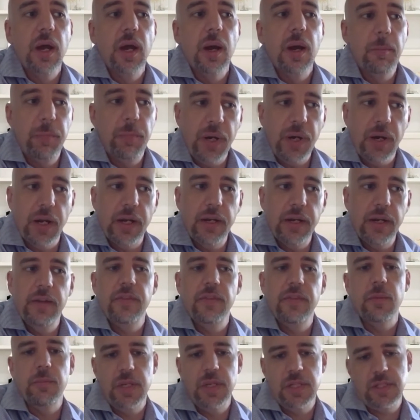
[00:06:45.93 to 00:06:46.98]
But
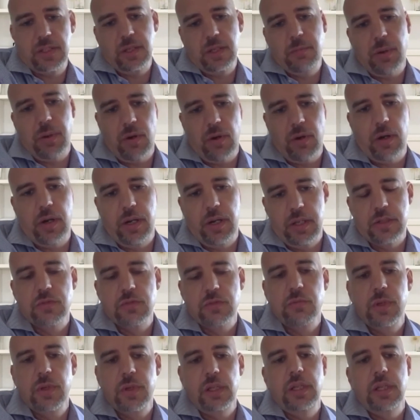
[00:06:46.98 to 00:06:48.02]
the missing part
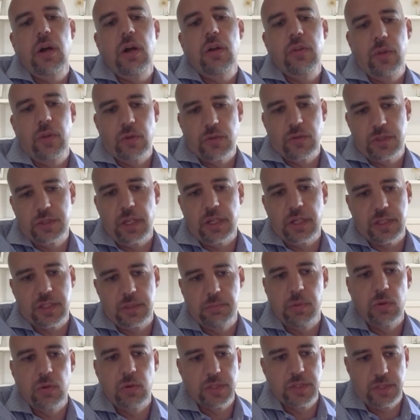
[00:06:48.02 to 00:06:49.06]
is really all those nuts
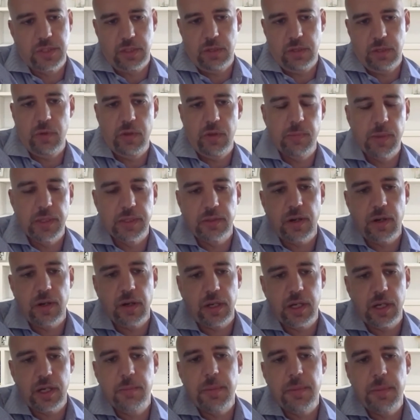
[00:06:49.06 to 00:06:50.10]
and bolts that we've been
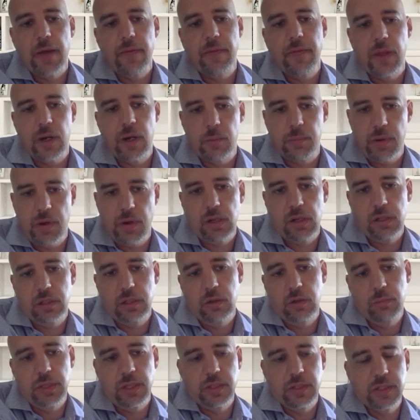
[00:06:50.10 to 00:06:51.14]
talking about that
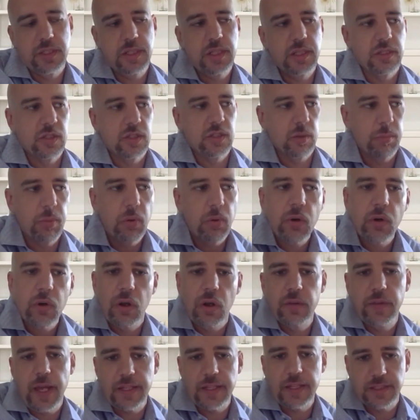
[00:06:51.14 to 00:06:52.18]
Apollo plugs in. So put
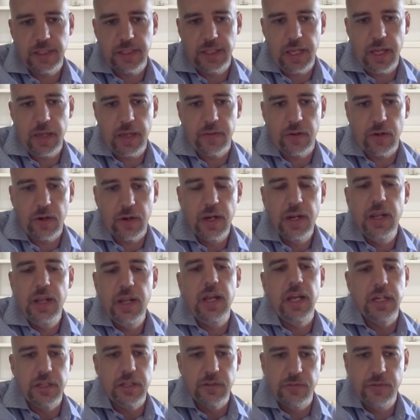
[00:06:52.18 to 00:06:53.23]
all that together,
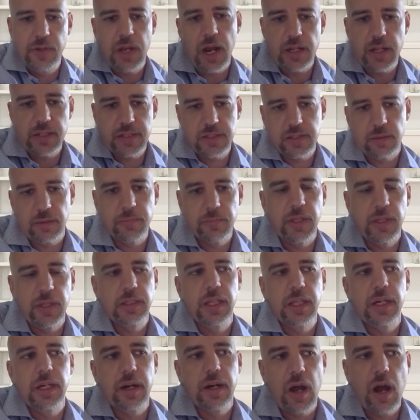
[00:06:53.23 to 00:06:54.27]
and you've got
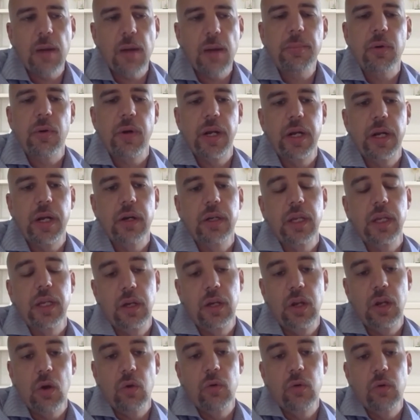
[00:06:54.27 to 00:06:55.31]
something that an operator
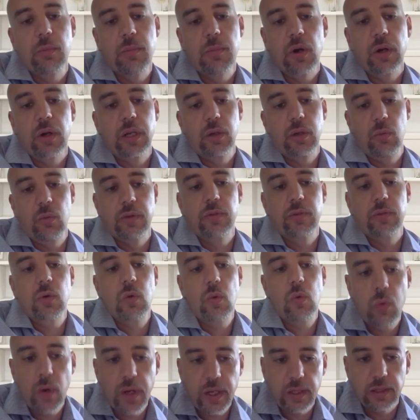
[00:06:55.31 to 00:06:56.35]
can go to market with
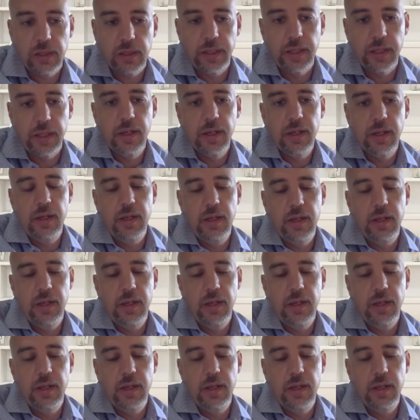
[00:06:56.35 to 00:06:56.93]
quickly.